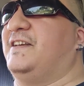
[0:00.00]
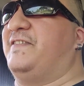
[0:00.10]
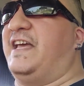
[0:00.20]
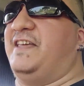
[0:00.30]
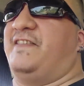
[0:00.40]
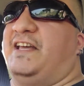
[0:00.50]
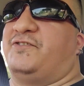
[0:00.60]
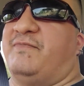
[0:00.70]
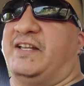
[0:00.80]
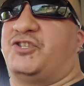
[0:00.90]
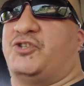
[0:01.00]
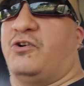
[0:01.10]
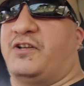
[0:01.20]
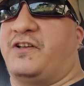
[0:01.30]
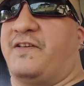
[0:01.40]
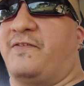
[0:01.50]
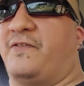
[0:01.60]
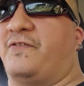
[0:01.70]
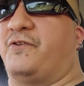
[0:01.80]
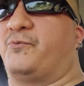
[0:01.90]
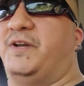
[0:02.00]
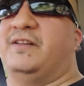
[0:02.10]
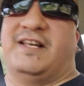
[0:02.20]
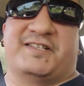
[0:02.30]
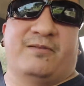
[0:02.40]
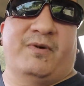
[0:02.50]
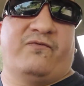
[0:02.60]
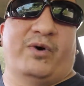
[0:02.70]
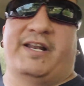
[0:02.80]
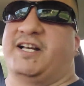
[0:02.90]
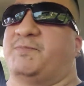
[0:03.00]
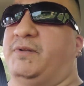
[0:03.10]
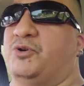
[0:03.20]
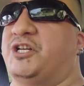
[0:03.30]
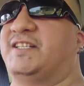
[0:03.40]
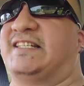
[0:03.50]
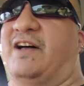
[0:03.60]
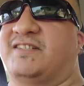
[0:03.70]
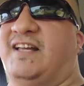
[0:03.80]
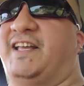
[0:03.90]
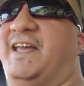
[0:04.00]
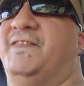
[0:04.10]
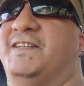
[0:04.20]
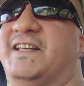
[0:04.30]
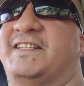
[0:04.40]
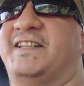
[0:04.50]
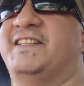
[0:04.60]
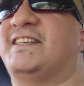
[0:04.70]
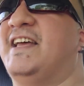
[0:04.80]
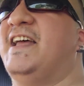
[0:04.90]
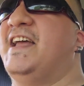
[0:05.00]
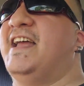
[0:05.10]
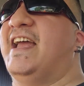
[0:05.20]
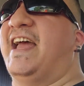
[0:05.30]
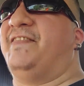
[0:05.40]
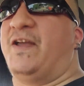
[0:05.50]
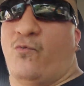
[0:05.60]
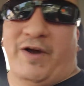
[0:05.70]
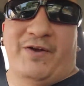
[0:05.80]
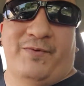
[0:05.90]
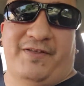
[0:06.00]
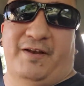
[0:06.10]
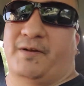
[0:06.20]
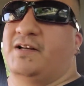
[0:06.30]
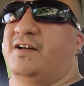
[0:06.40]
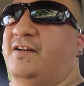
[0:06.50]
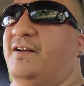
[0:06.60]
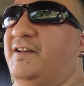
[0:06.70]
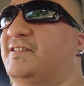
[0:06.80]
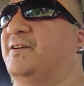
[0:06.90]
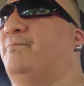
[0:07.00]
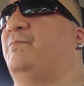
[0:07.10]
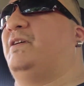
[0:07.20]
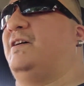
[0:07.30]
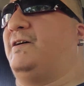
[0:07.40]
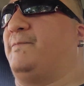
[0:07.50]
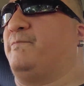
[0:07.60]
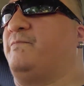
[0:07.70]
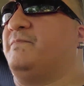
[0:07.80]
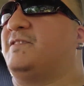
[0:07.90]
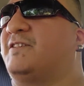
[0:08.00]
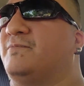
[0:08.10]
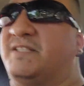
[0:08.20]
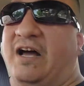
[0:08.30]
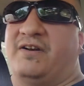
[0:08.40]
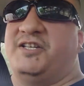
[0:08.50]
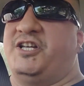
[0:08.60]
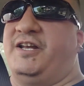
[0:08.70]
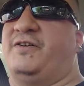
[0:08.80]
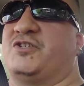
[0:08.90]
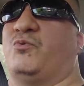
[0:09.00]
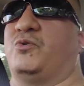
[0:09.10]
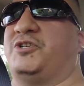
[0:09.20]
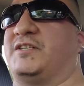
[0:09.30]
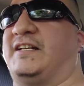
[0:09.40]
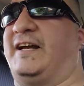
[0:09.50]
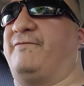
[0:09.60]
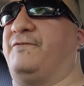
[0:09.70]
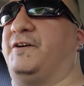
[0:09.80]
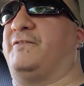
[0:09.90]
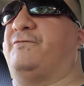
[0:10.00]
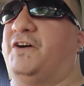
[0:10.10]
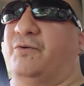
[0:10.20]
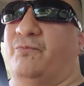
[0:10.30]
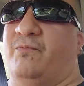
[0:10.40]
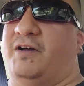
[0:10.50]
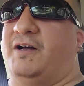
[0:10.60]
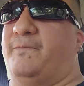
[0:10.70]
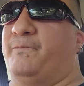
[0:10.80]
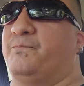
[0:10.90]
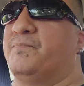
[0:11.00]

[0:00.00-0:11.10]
they they they took the realism of what an explosion sounds like in the distance, and they went with it uh, some um, some sound engineers will just have uh, fun. Um,